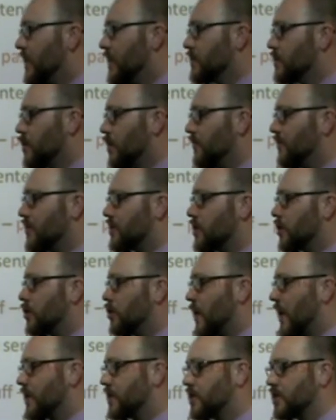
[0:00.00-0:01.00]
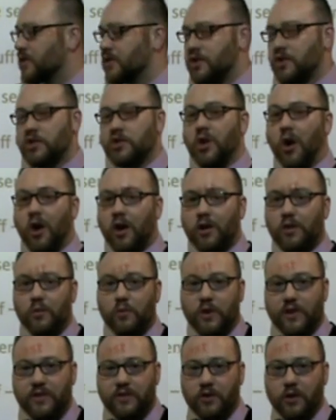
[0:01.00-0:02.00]
So if it's a question, start
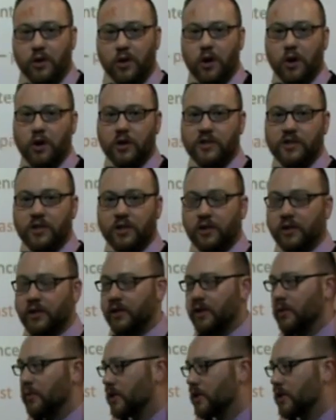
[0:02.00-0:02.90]
with your auxiliary,